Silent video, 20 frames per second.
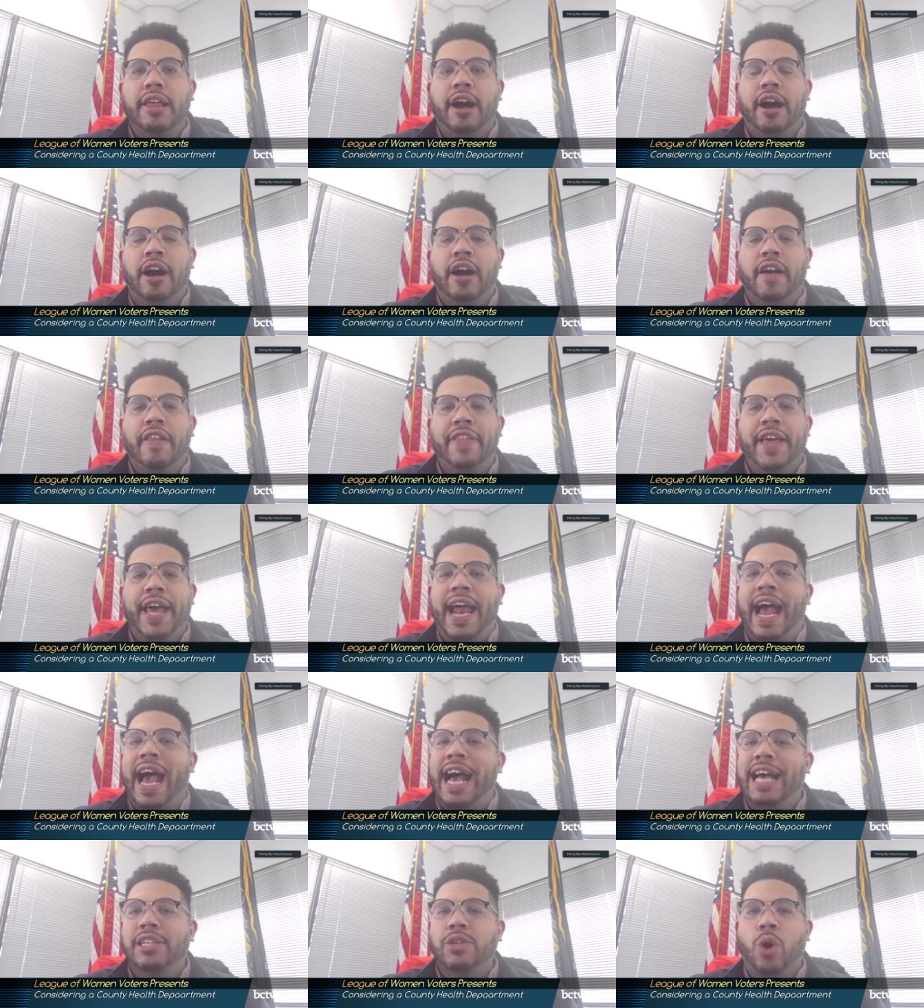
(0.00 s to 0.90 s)
uh,
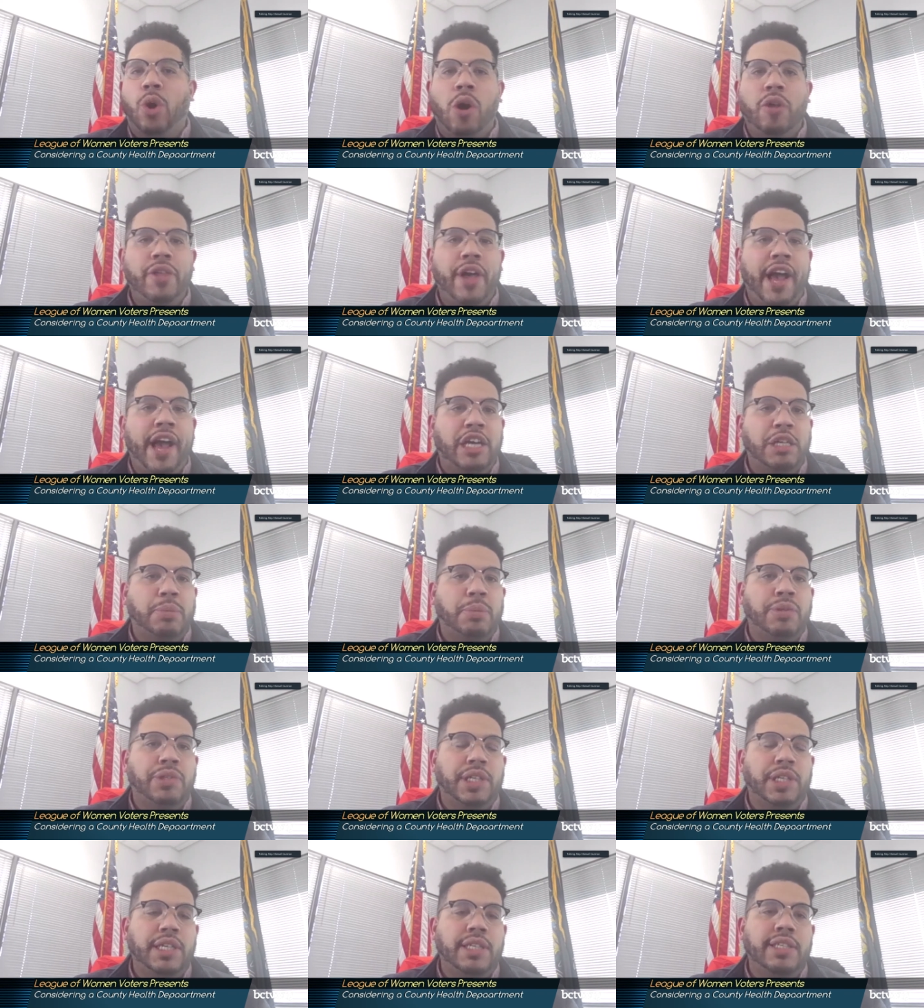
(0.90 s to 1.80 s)
that has all the
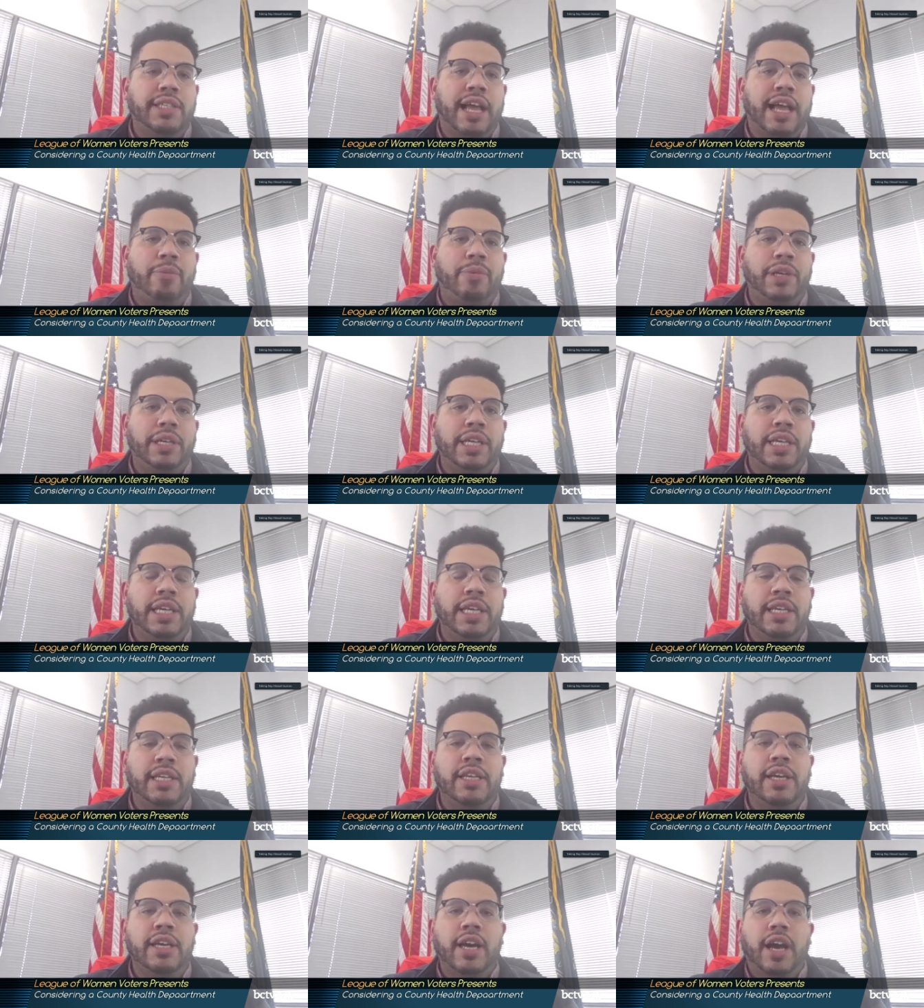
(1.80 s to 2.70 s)
expertise that we
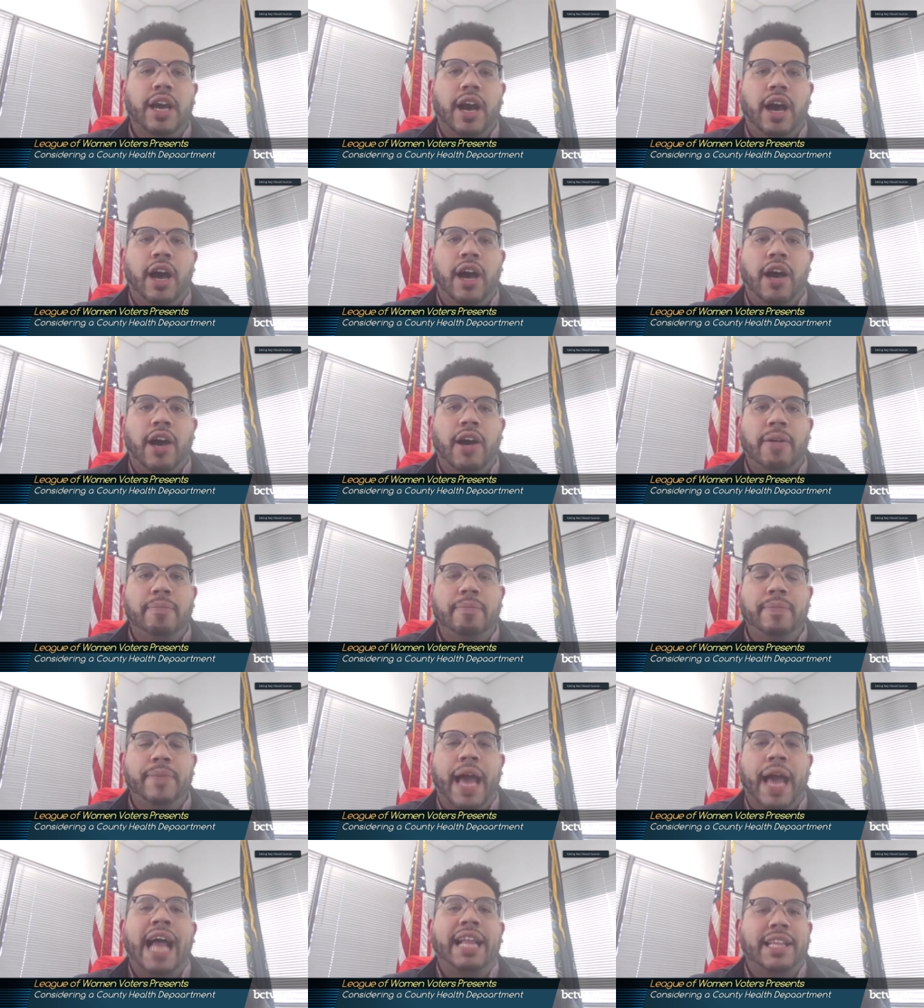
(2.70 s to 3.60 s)
need
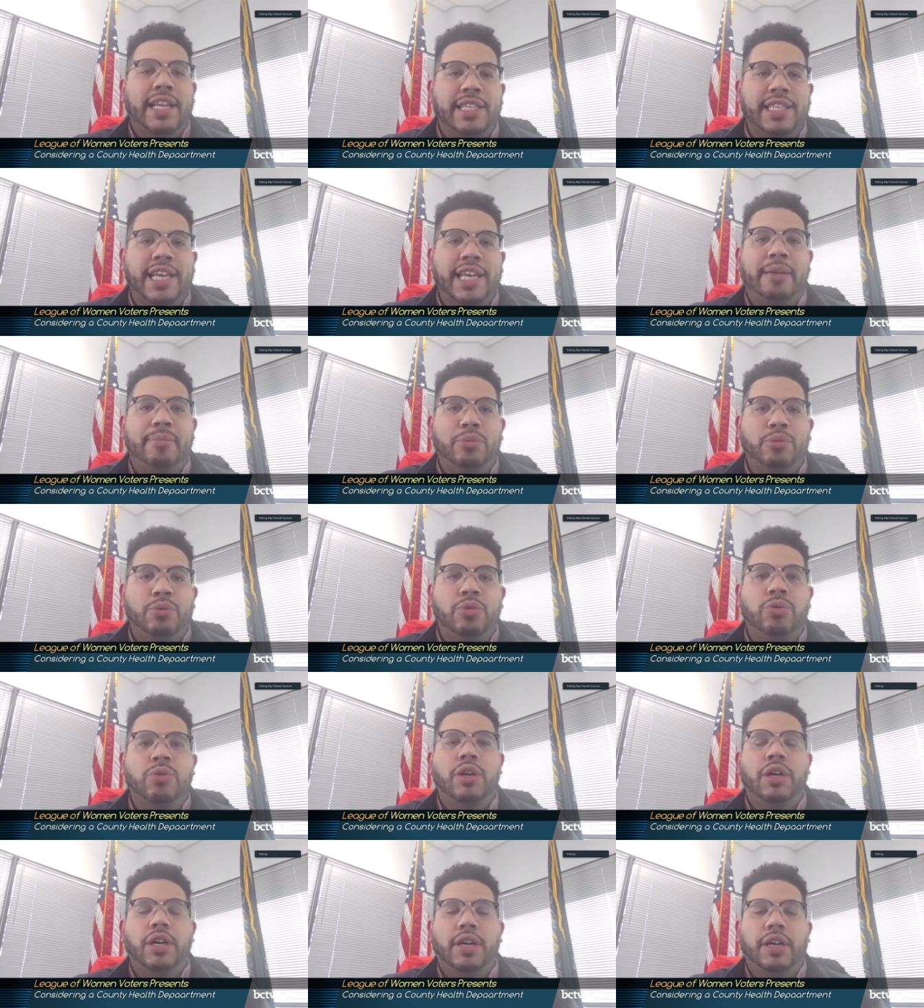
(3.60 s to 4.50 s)
um, at the
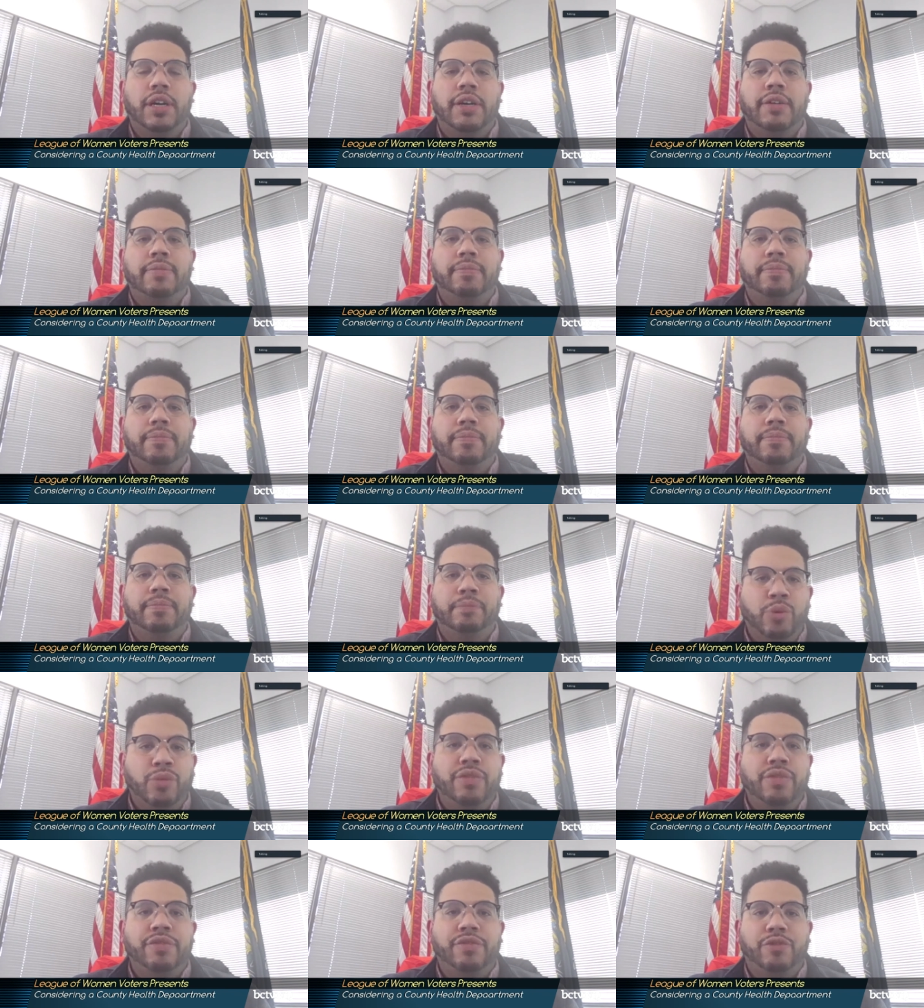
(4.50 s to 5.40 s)
table
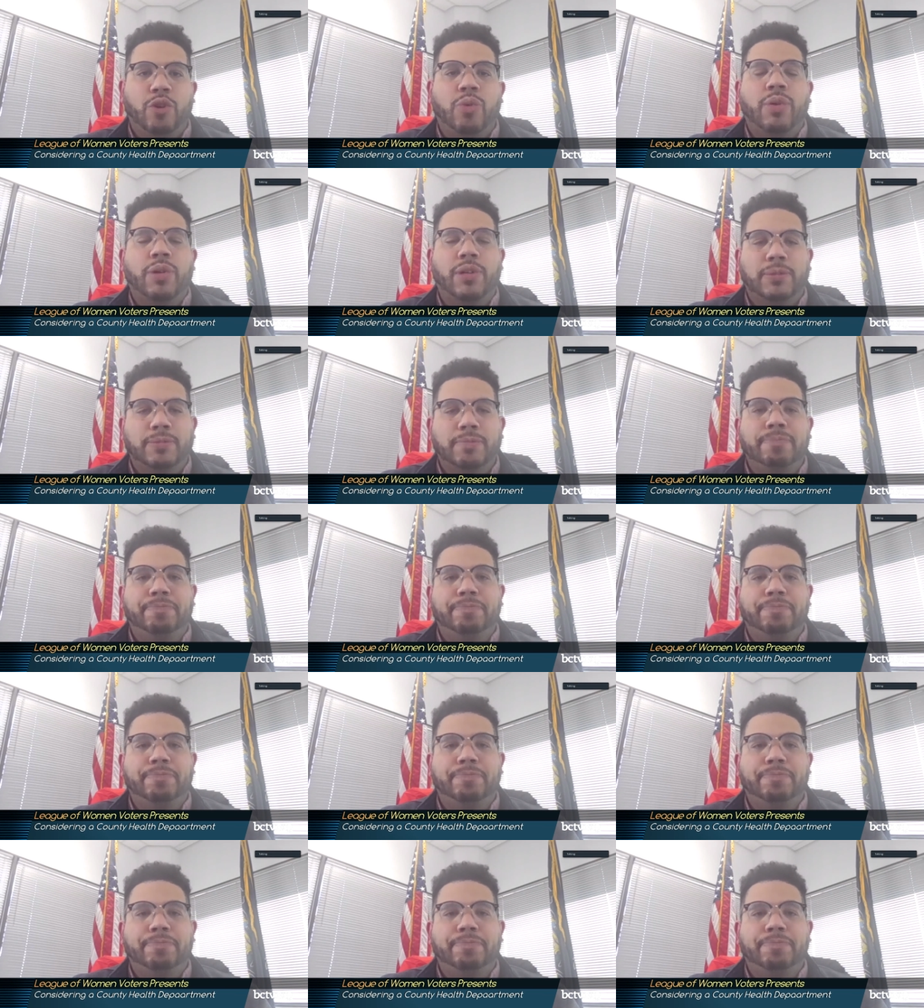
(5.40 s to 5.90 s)
moving forward.